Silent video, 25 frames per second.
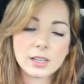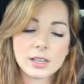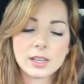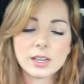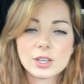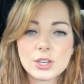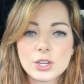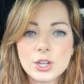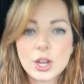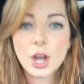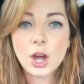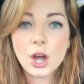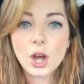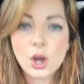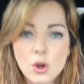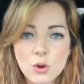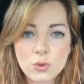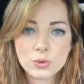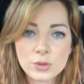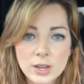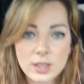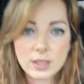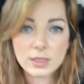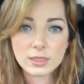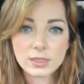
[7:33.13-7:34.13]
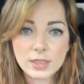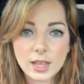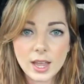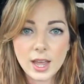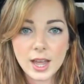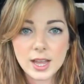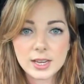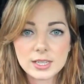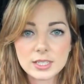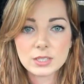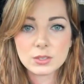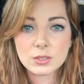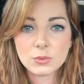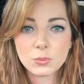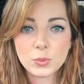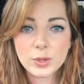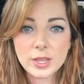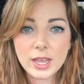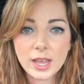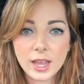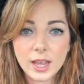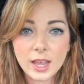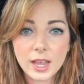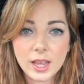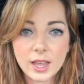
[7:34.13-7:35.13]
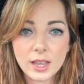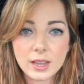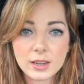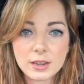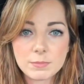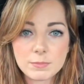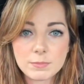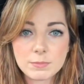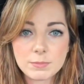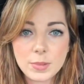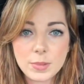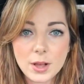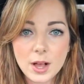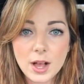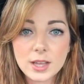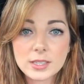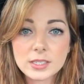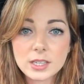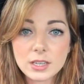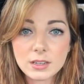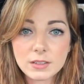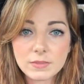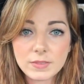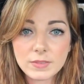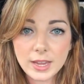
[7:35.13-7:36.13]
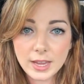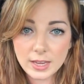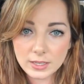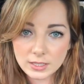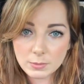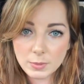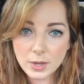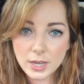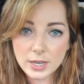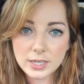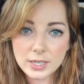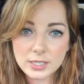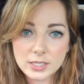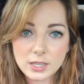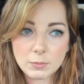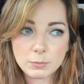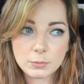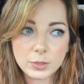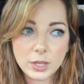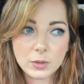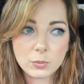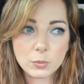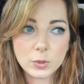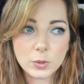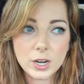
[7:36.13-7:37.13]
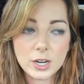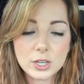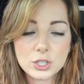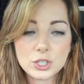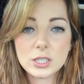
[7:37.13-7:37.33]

known that we had positive antibodies on blood work,